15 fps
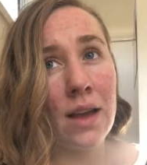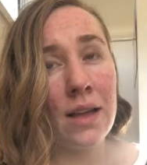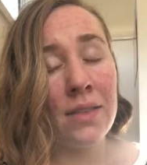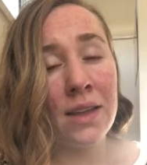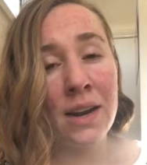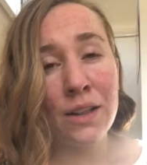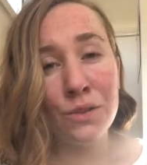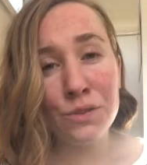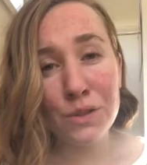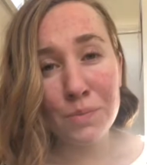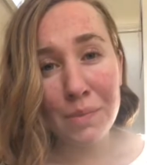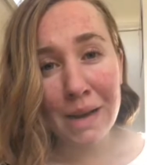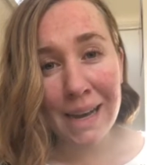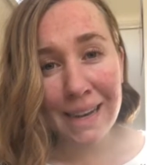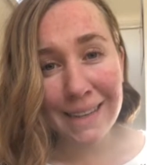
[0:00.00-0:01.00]
And then I
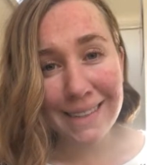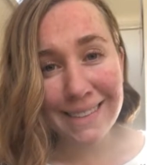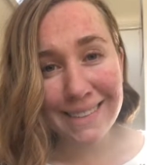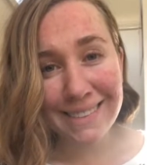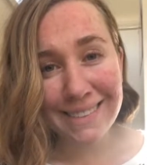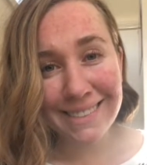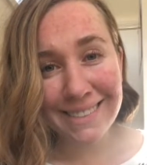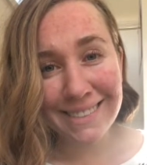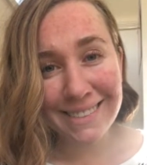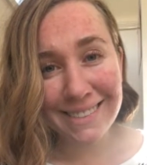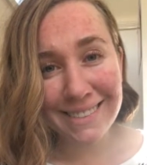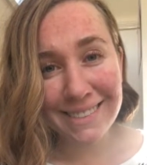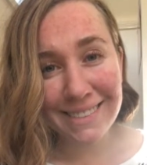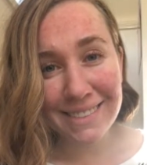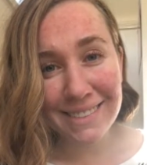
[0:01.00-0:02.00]
looked back
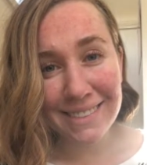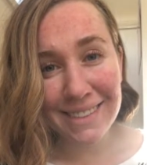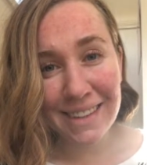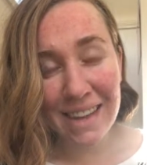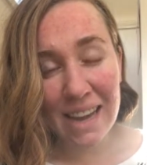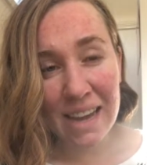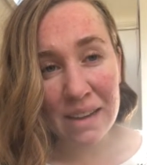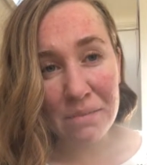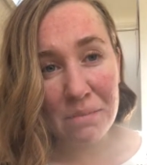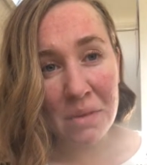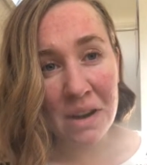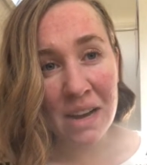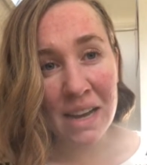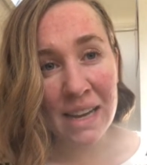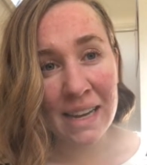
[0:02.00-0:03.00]
at
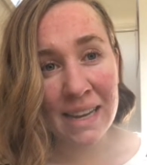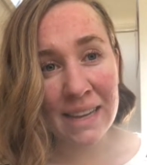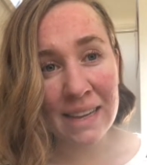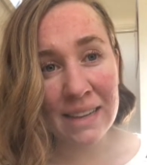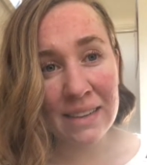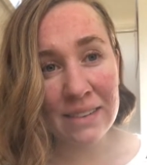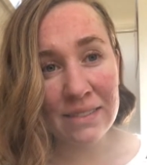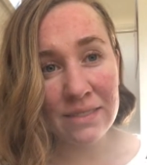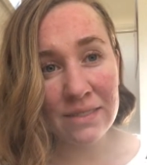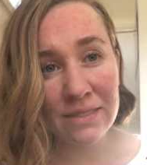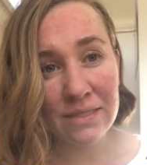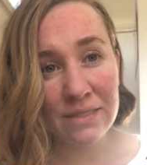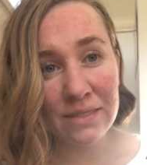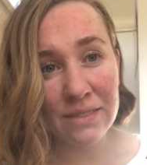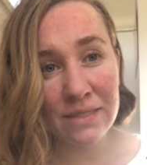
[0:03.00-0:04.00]
my
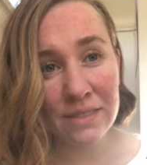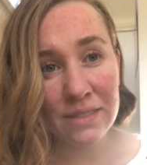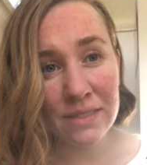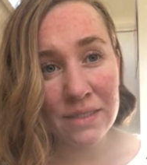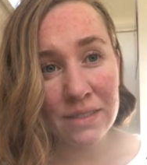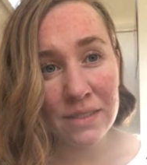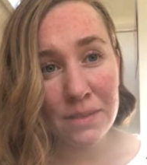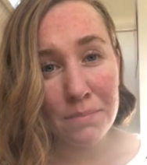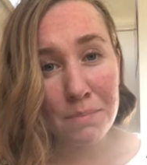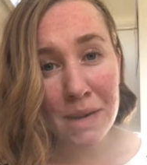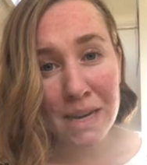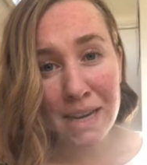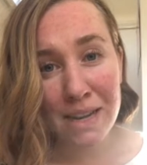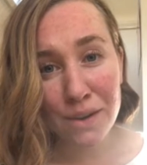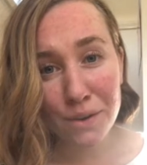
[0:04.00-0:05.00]

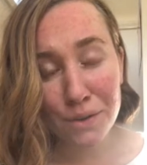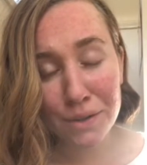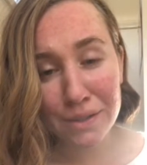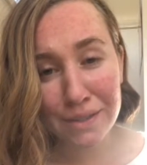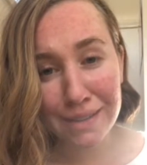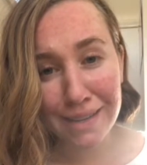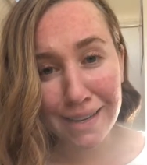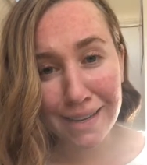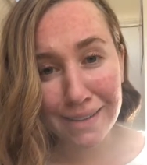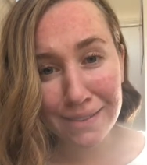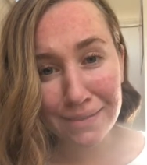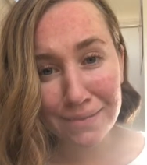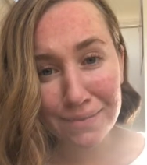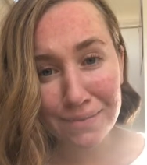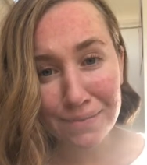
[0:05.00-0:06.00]
mediocre
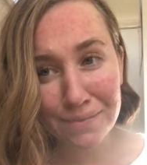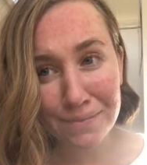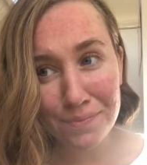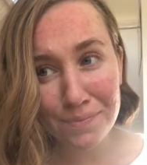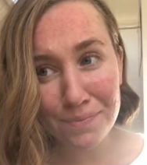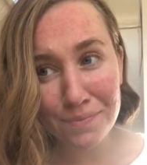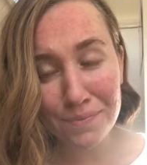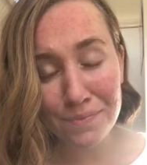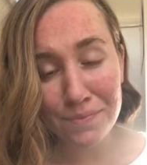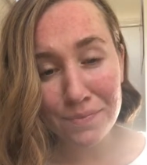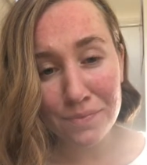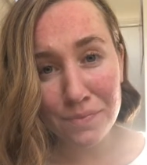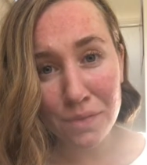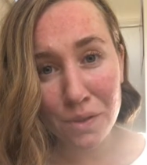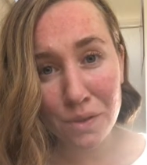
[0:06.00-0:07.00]
skin
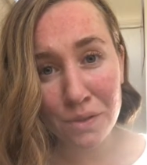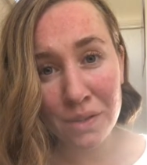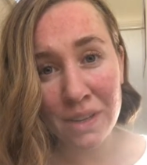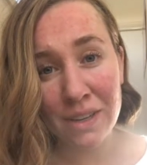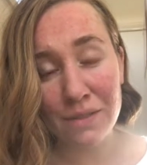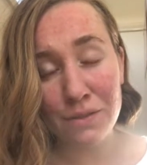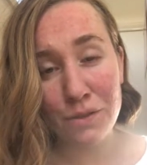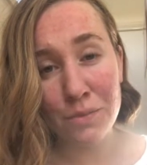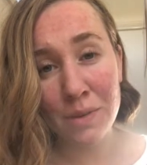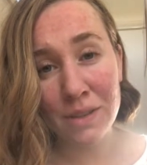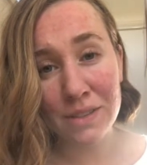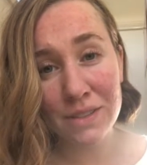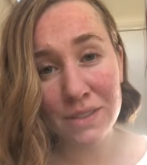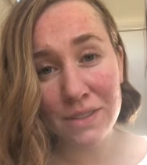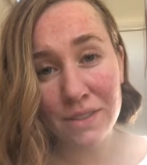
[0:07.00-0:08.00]
only a few
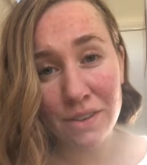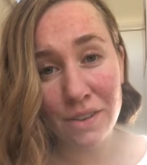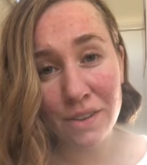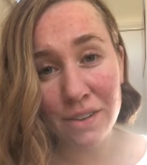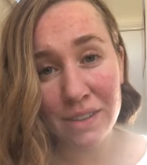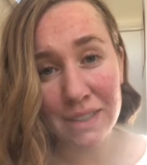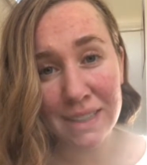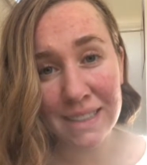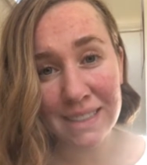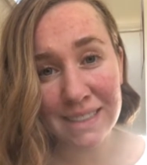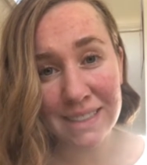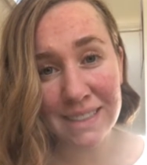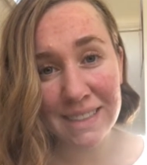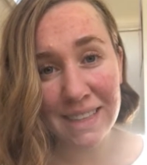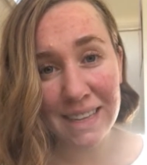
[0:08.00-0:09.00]
months earlier
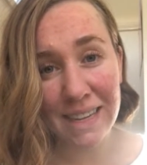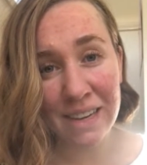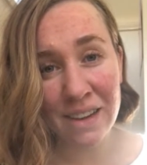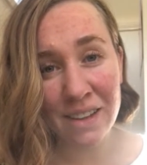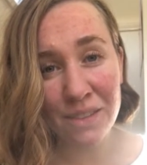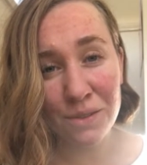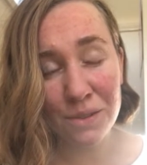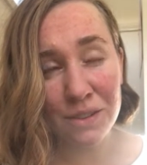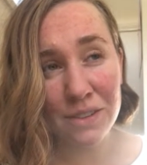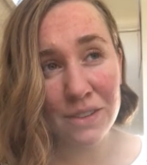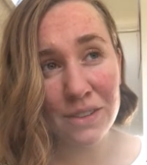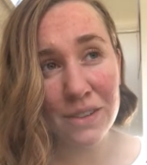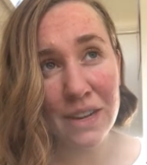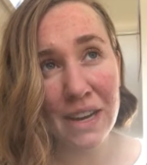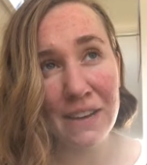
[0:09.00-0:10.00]
and I thought,
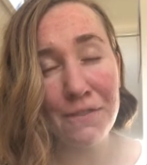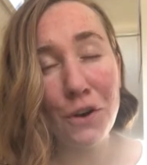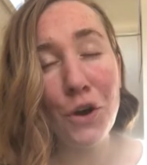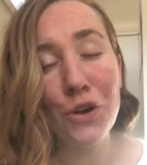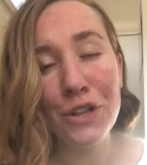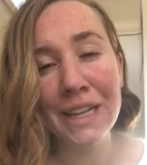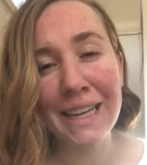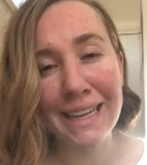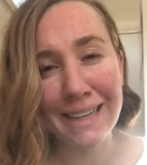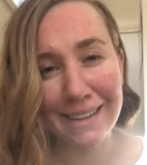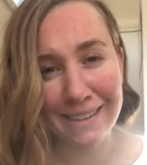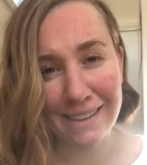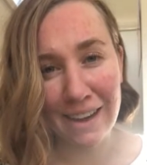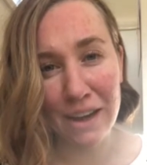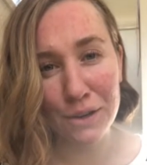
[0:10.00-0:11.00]
if
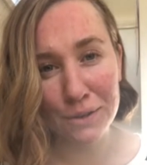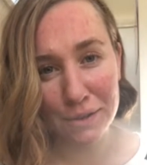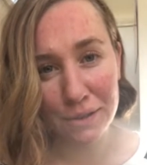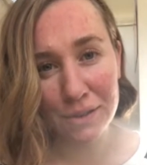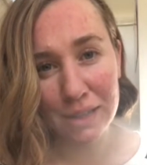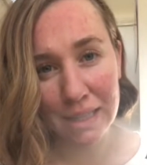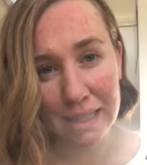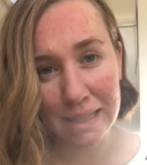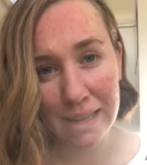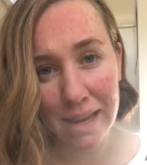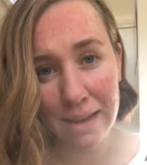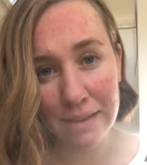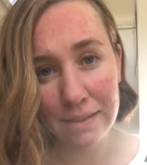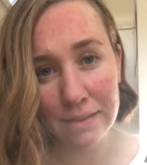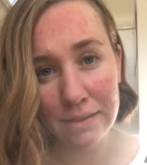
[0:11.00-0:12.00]
only I could look like
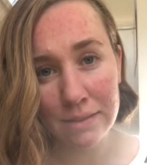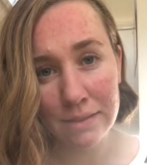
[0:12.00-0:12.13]
that.